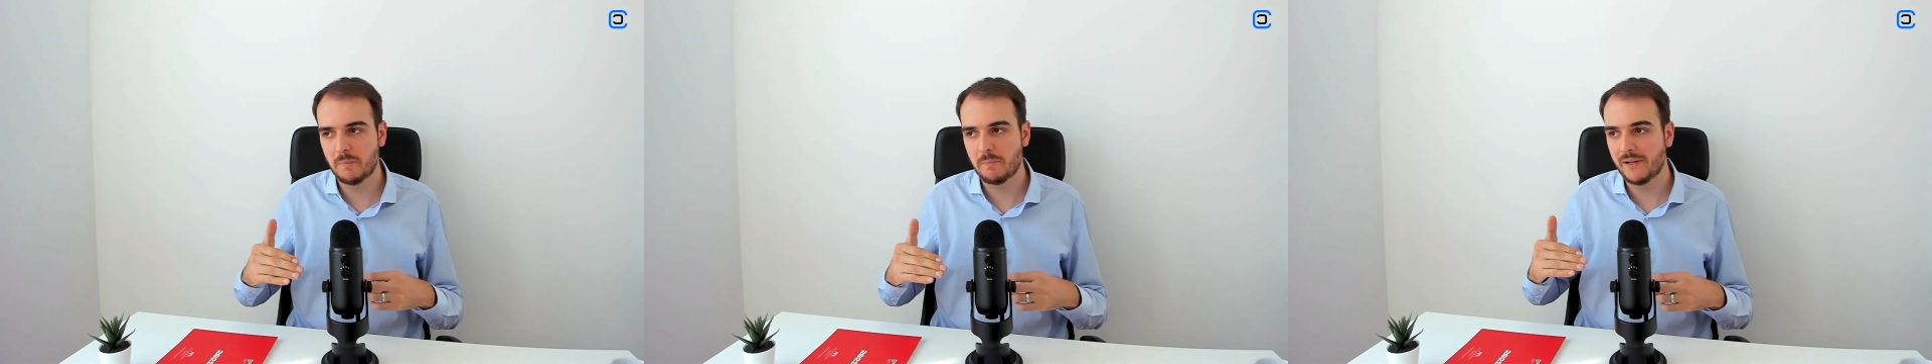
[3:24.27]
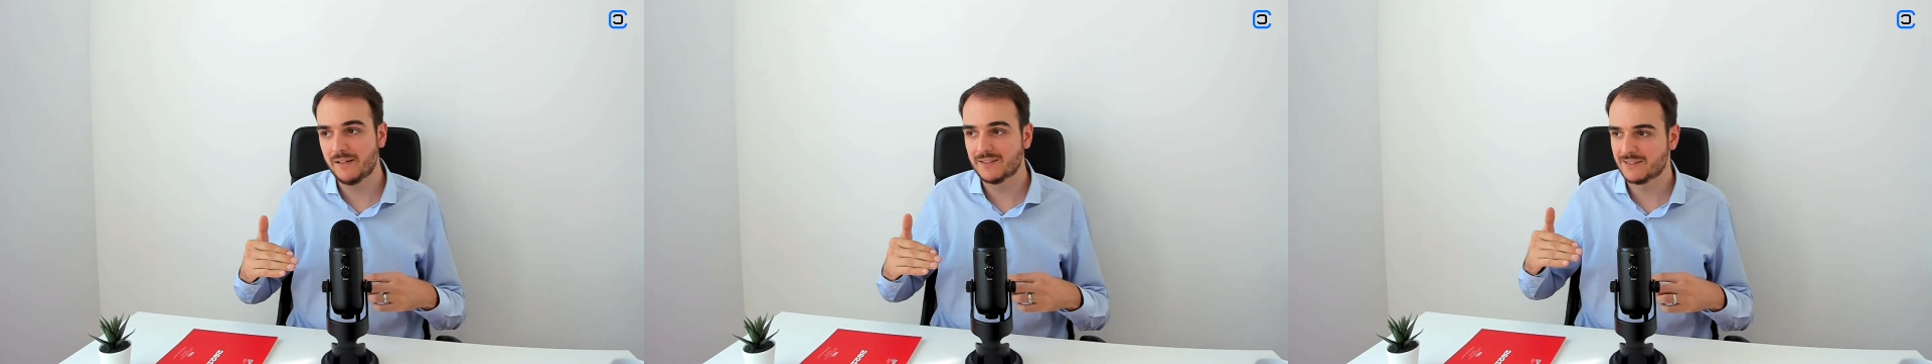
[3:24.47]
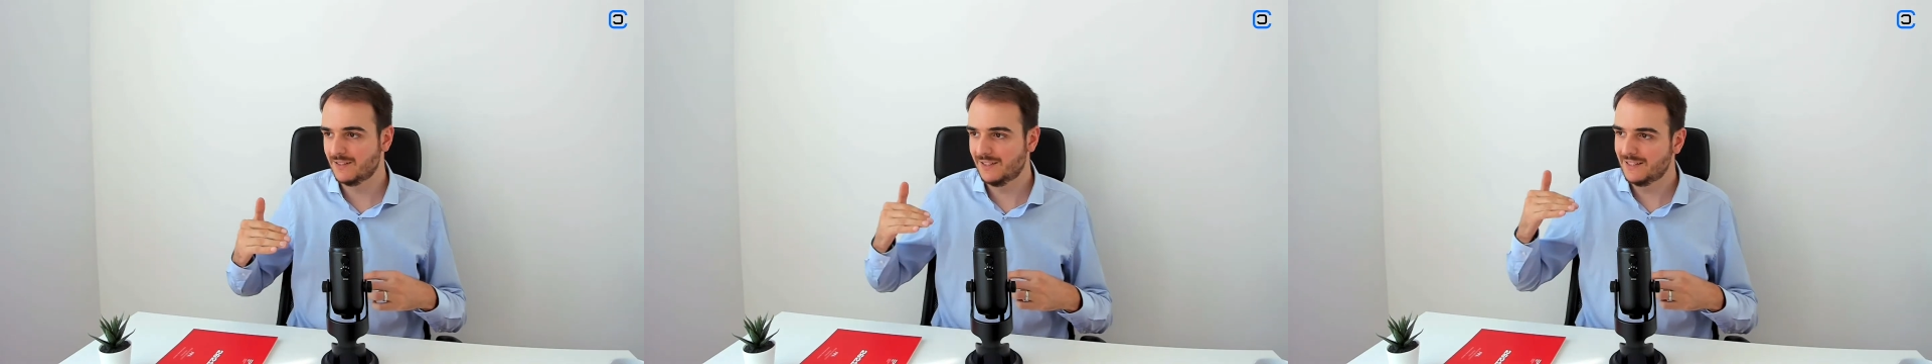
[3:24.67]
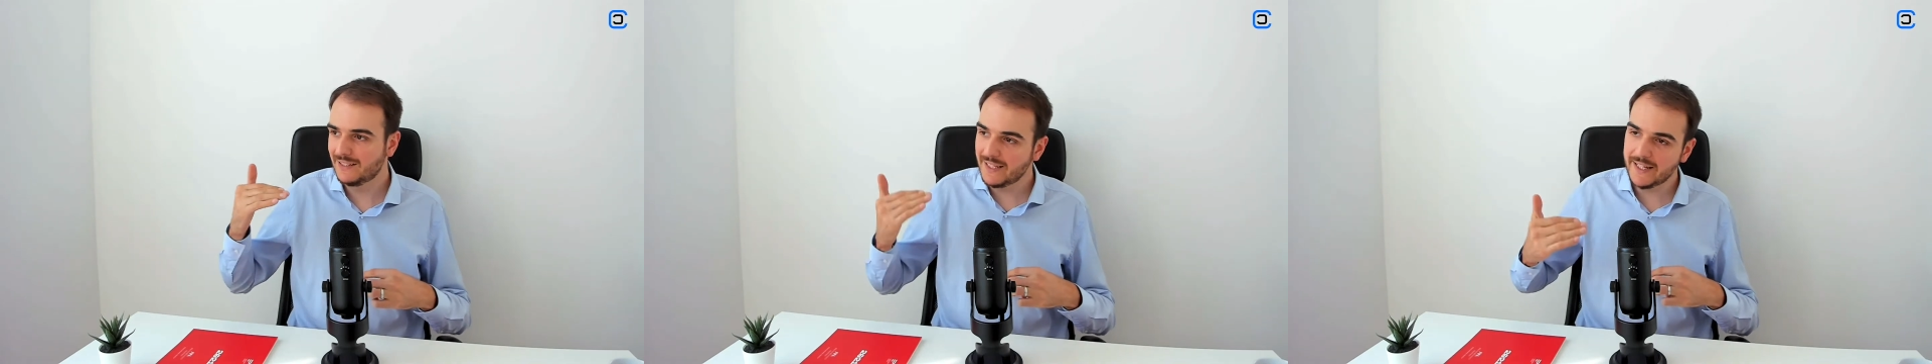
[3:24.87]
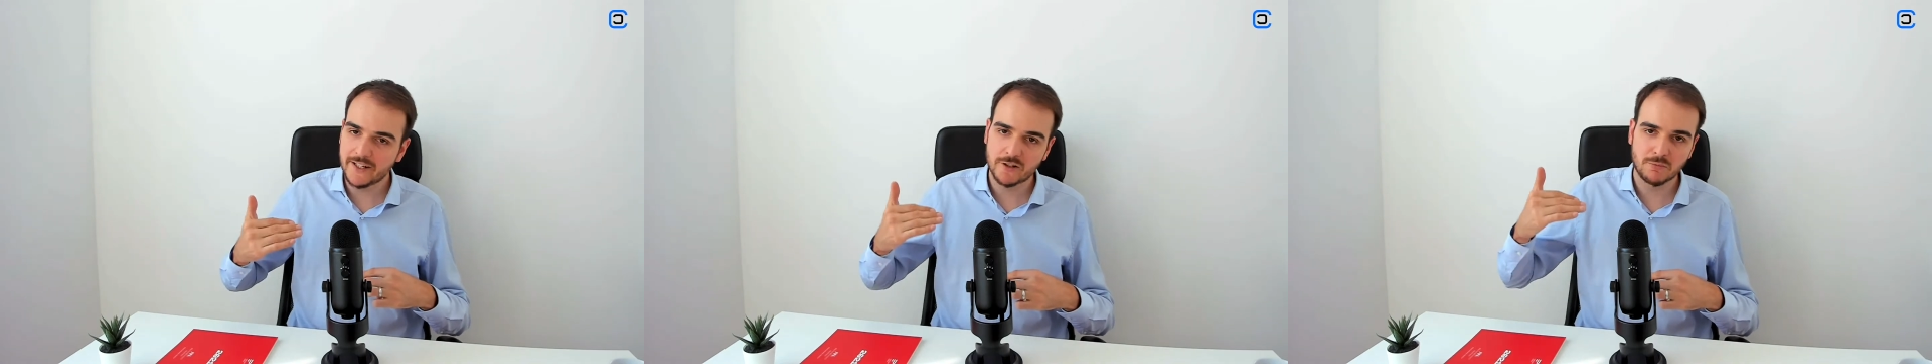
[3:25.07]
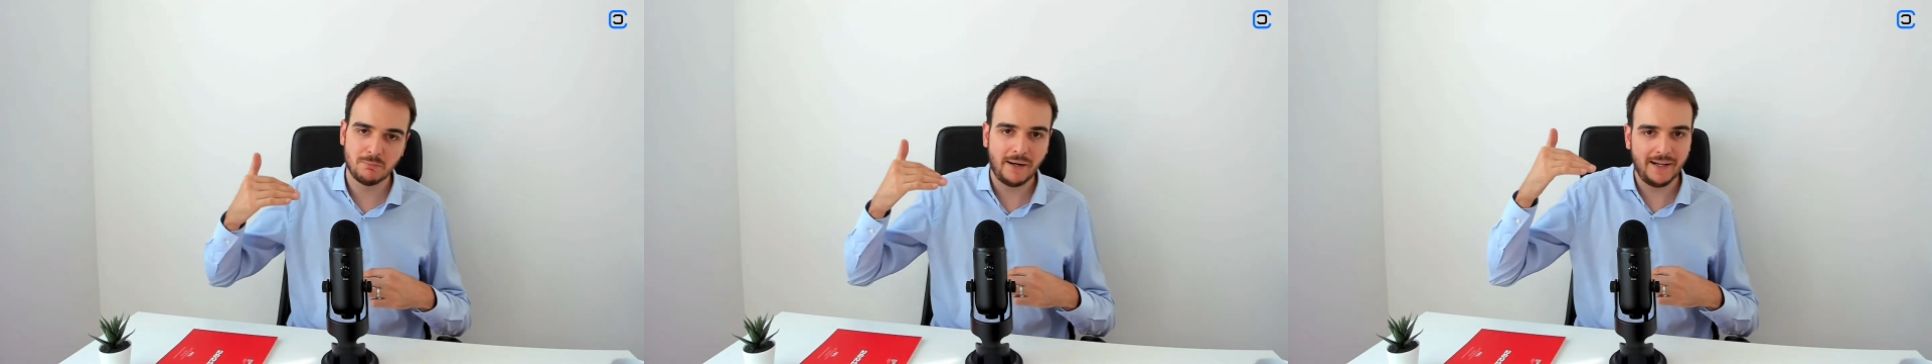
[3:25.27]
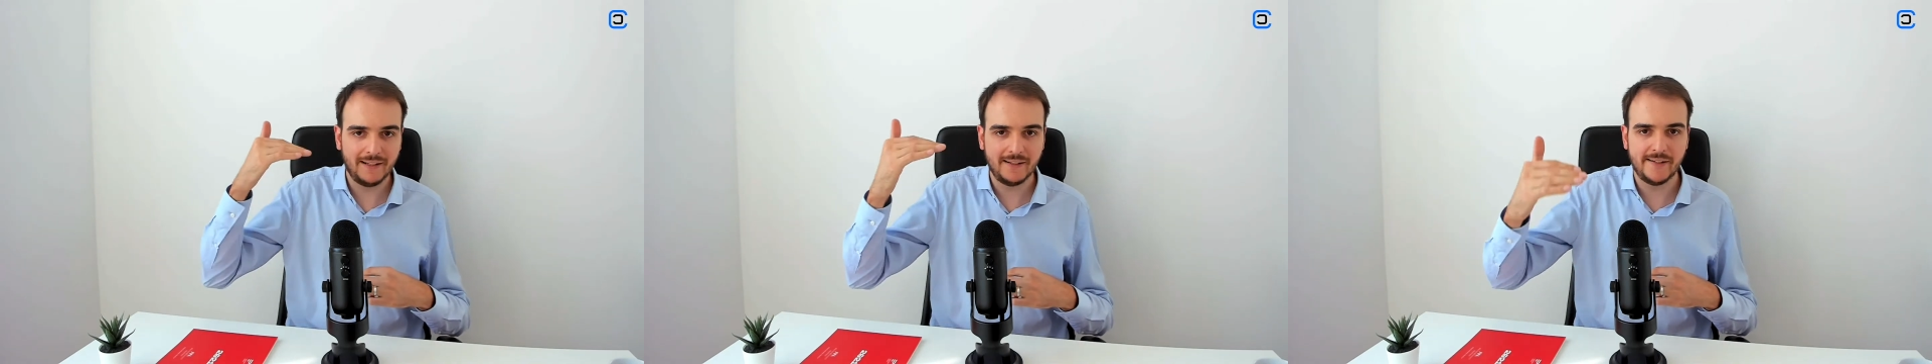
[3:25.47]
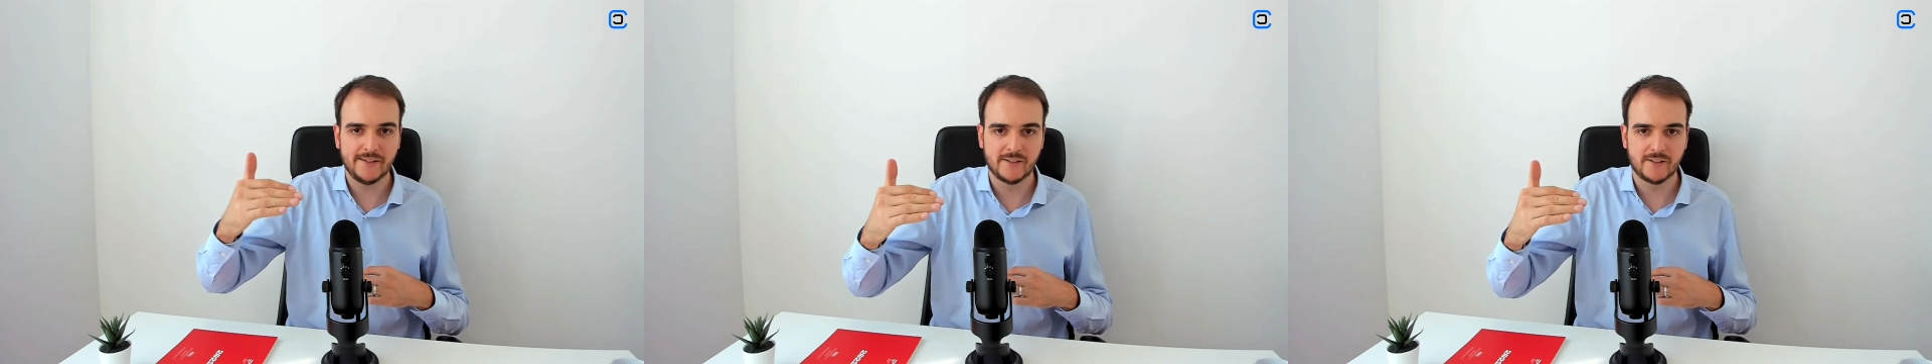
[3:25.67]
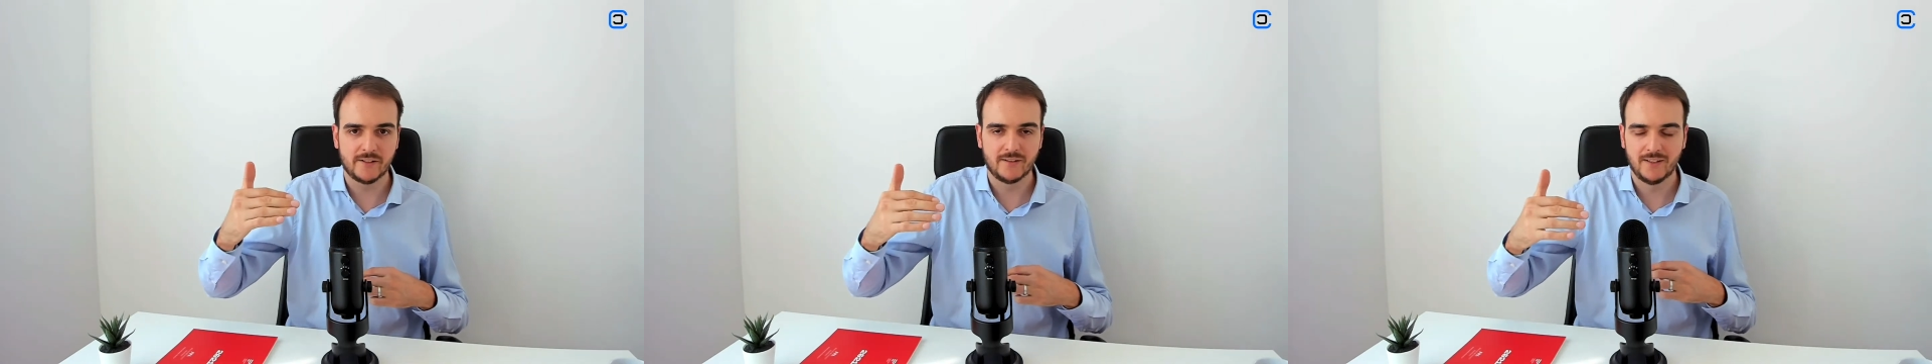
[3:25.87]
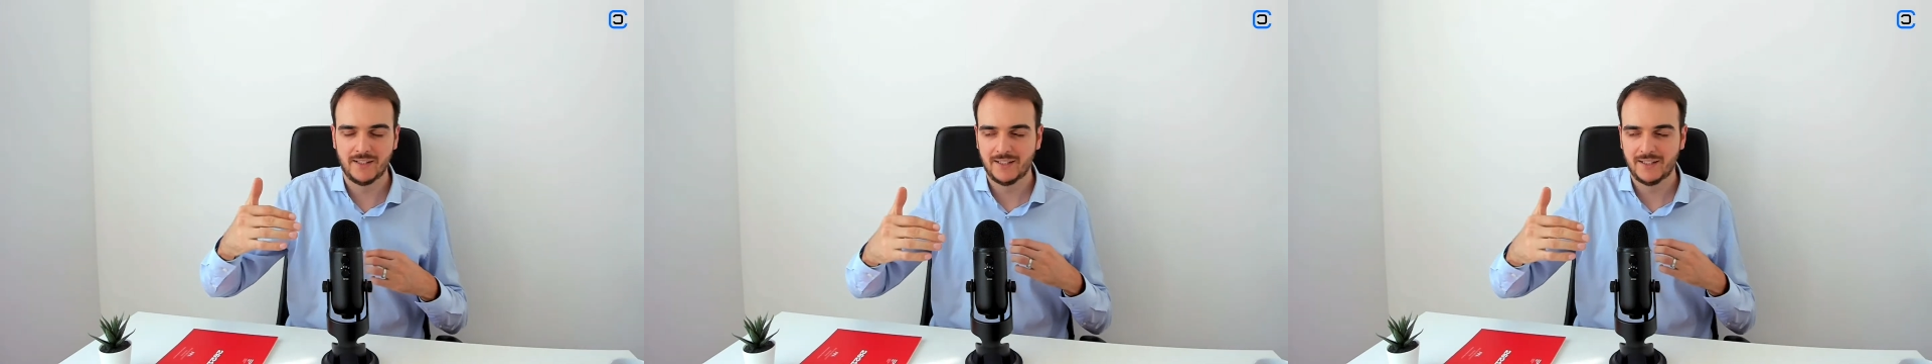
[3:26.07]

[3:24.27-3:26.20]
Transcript: be built layer by layer,